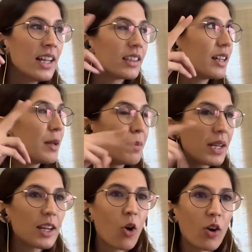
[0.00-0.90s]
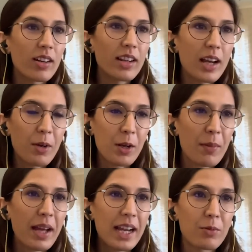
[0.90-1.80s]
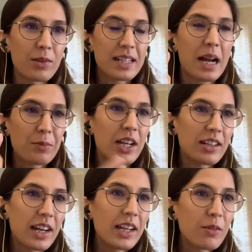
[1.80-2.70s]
the immediate corollary coming to my head was Snapchat, right?